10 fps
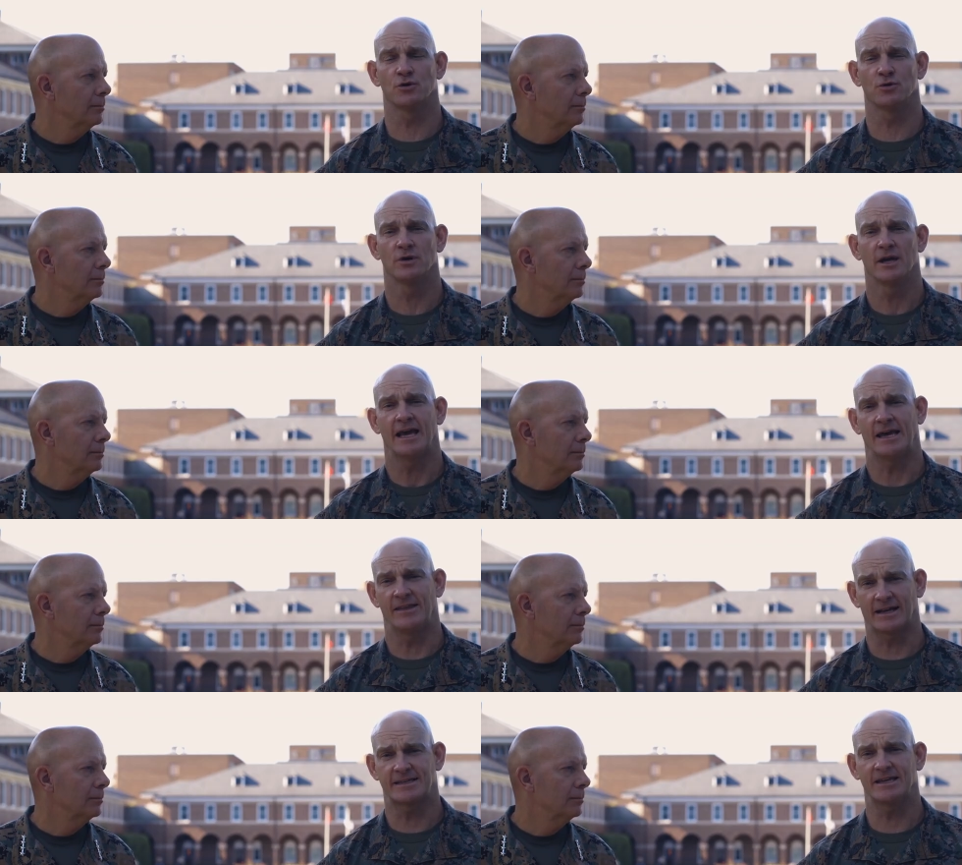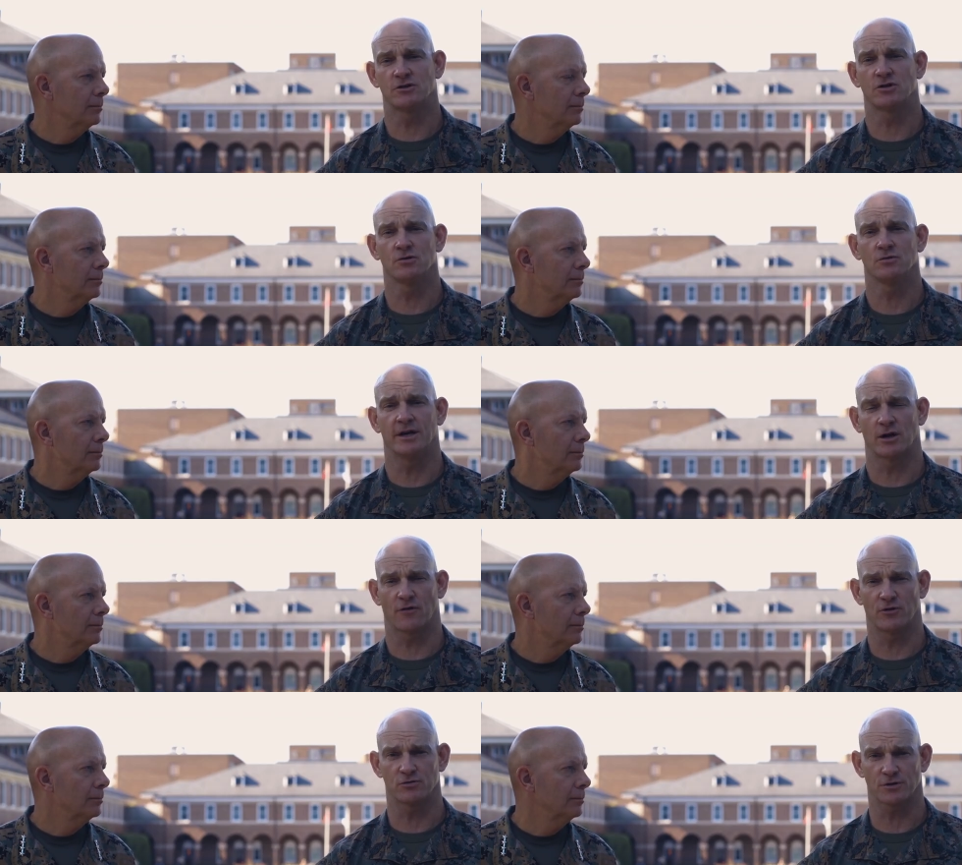Speaker 1: true, and they continue to in
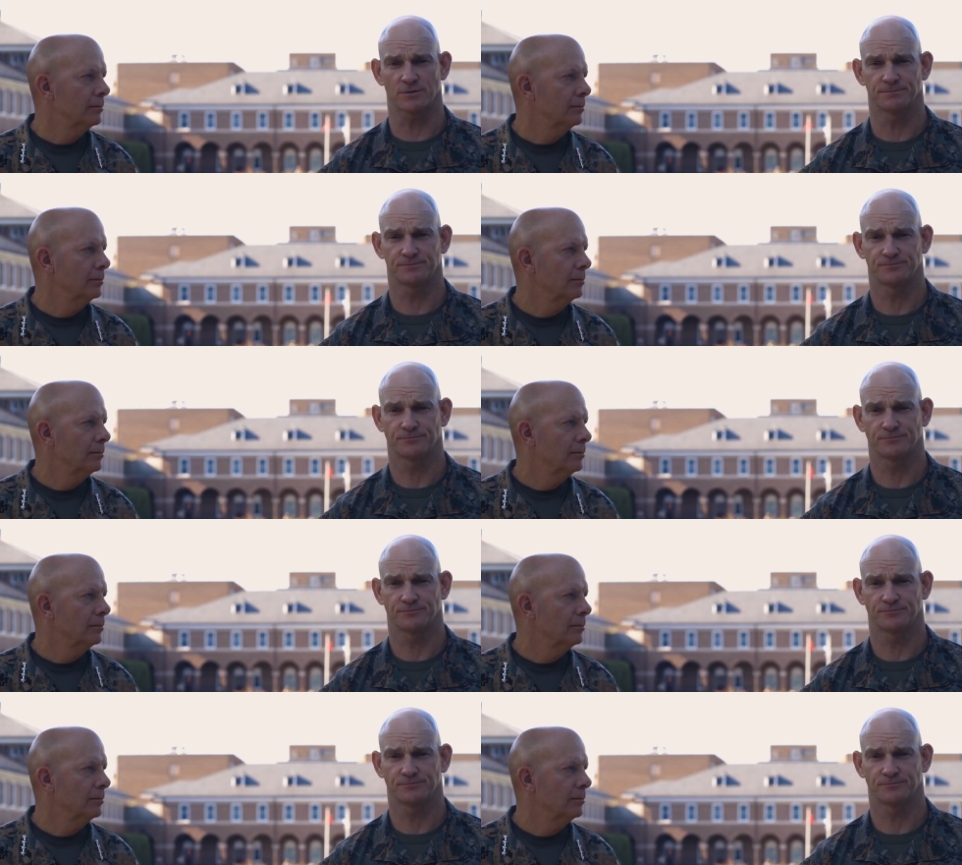our future.